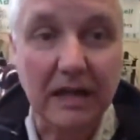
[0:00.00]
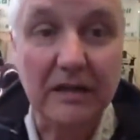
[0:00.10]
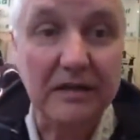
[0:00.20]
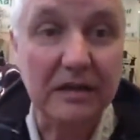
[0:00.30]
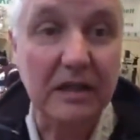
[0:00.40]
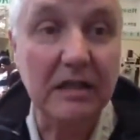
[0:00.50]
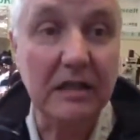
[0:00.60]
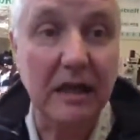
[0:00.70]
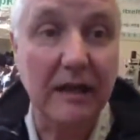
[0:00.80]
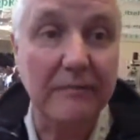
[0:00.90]
Yes,
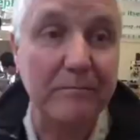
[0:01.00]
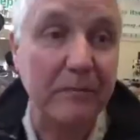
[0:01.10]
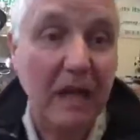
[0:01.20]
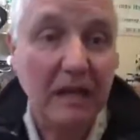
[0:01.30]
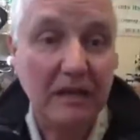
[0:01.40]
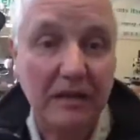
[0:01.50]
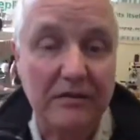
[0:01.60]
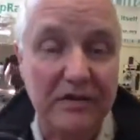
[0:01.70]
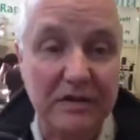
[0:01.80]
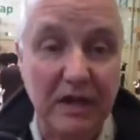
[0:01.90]
indeed.
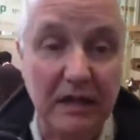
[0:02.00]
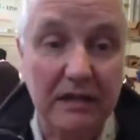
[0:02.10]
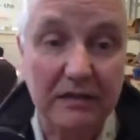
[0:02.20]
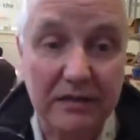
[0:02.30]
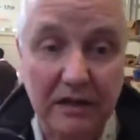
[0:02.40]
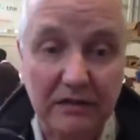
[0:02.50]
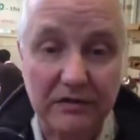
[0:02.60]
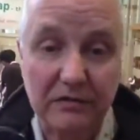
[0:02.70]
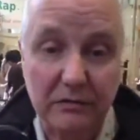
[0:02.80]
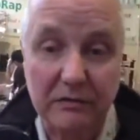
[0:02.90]
Those designs are
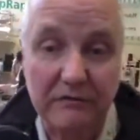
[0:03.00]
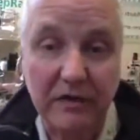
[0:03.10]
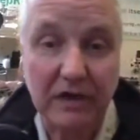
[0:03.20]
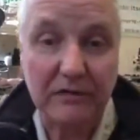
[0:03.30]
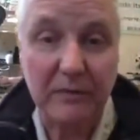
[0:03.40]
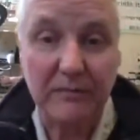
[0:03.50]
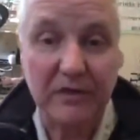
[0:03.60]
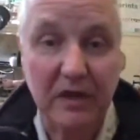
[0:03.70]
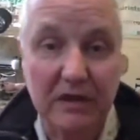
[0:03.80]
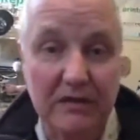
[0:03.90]
stored on various
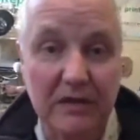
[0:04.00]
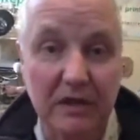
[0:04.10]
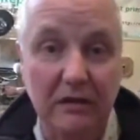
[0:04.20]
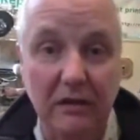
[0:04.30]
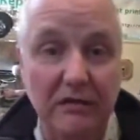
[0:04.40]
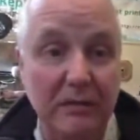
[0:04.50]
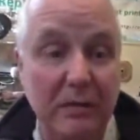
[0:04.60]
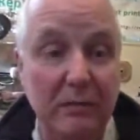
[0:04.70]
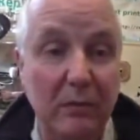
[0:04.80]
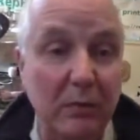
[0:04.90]
websites, and lots
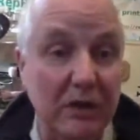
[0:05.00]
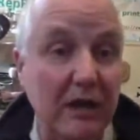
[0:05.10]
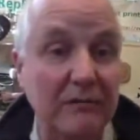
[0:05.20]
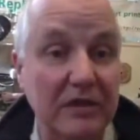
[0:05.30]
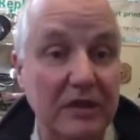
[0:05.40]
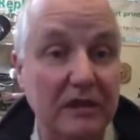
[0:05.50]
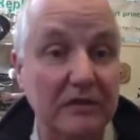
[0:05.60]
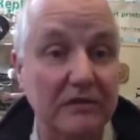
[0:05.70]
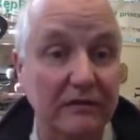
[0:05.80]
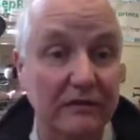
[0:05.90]
of people put up
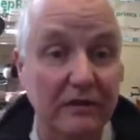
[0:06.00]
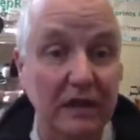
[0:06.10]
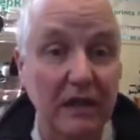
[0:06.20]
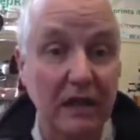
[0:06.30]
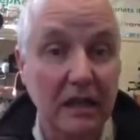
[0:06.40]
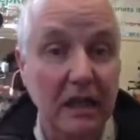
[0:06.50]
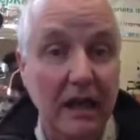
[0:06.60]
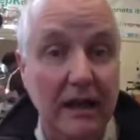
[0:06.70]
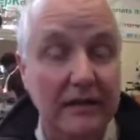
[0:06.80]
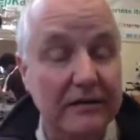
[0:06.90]
designs for free.
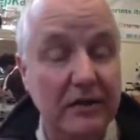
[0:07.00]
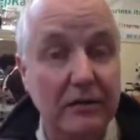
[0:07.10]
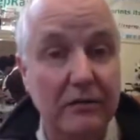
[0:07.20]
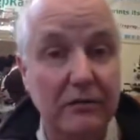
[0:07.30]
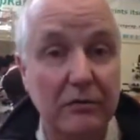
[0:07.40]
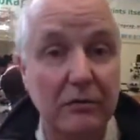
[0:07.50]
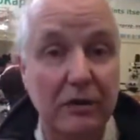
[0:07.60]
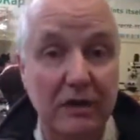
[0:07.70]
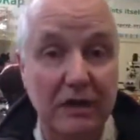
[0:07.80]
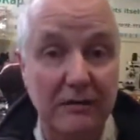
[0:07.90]
So you
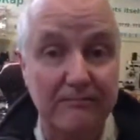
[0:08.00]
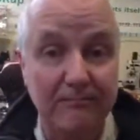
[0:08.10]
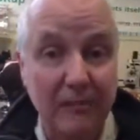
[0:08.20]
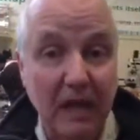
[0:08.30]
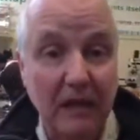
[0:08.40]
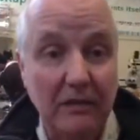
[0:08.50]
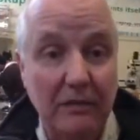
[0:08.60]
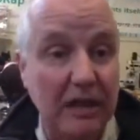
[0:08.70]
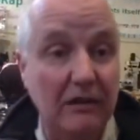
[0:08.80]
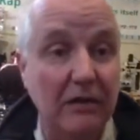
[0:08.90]
can
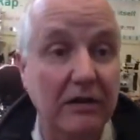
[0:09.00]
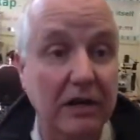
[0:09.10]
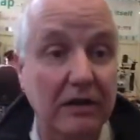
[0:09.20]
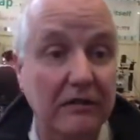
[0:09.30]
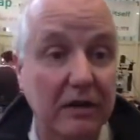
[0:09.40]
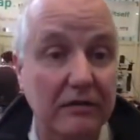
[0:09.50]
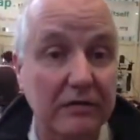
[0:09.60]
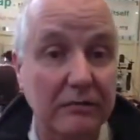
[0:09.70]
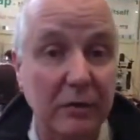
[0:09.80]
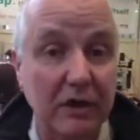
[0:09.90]
download any of
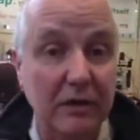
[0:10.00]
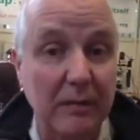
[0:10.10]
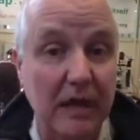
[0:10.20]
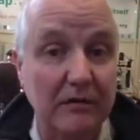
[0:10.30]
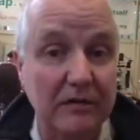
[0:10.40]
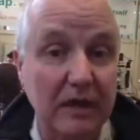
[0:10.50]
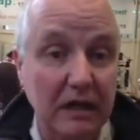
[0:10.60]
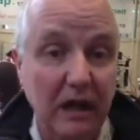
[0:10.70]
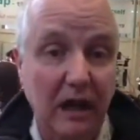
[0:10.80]
those and print them out.